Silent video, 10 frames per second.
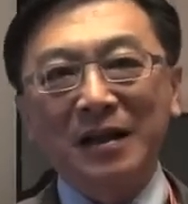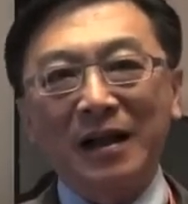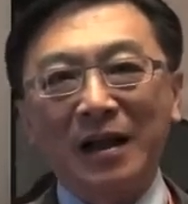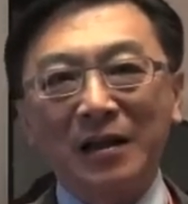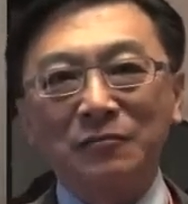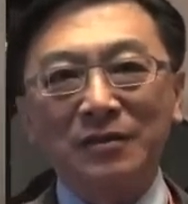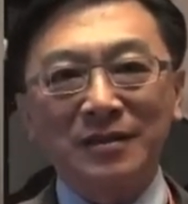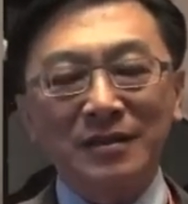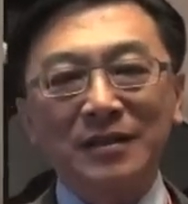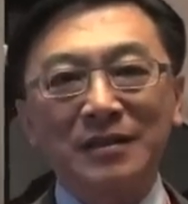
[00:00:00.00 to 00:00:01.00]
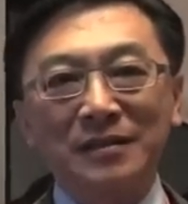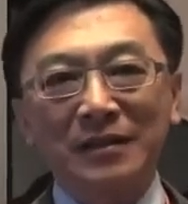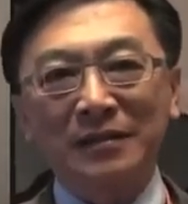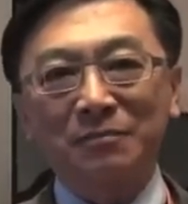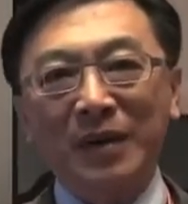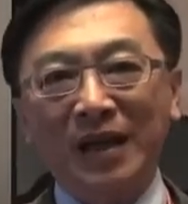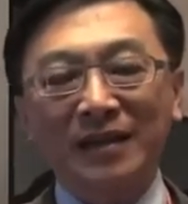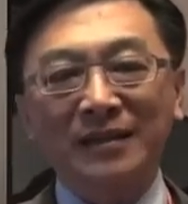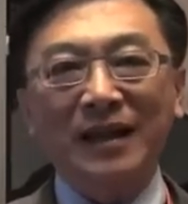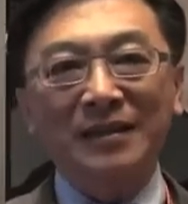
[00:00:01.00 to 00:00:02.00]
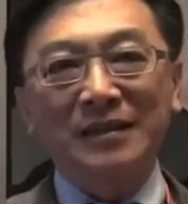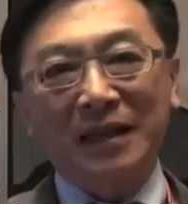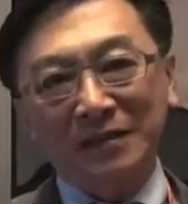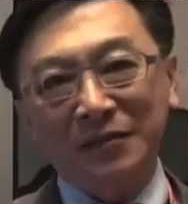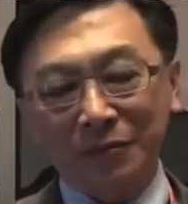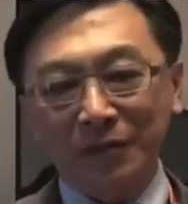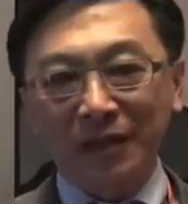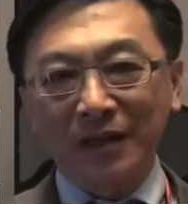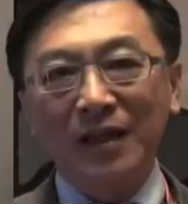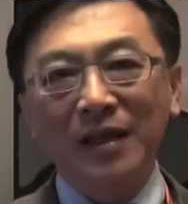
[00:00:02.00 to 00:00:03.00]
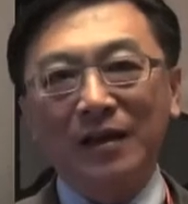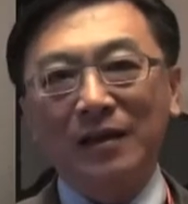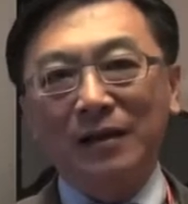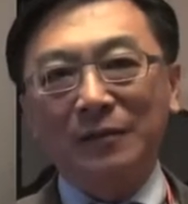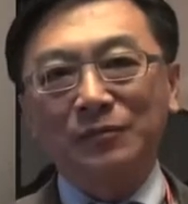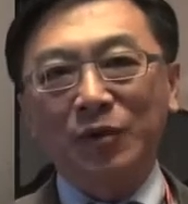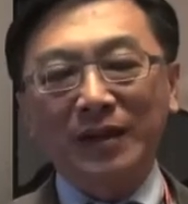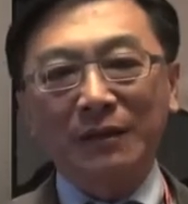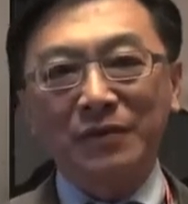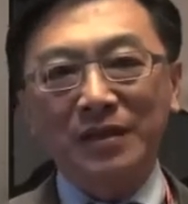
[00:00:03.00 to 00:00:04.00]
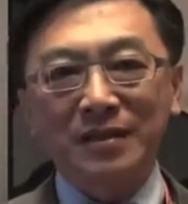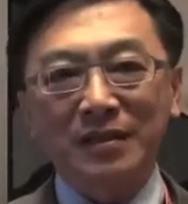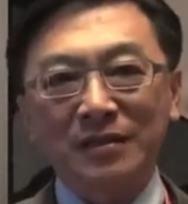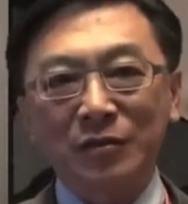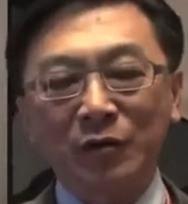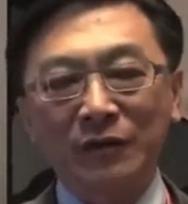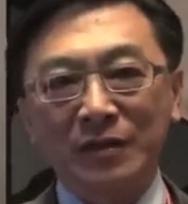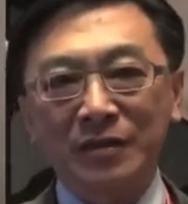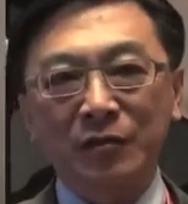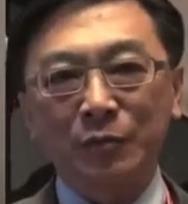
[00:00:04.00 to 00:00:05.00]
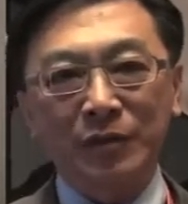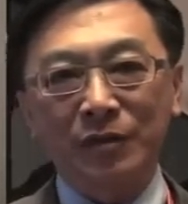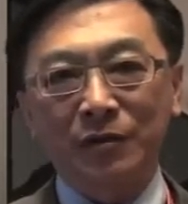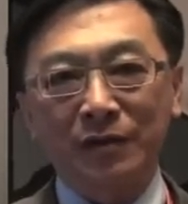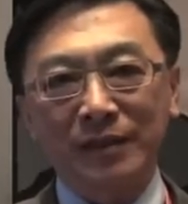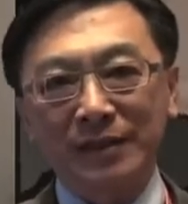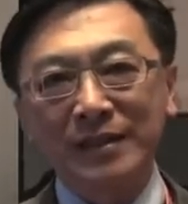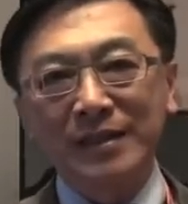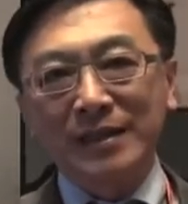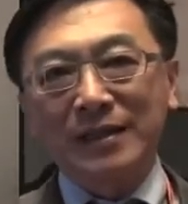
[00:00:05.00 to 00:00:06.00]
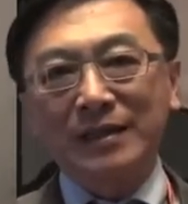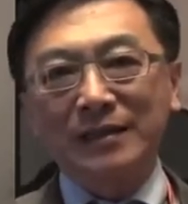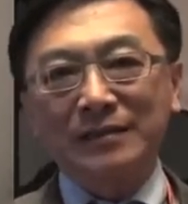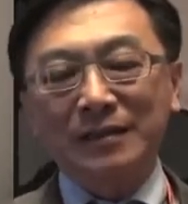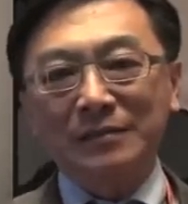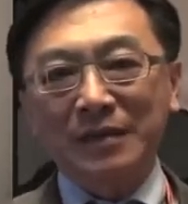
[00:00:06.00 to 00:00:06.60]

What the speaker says: I was here back in 1993 when I visited the University of Pretoria, and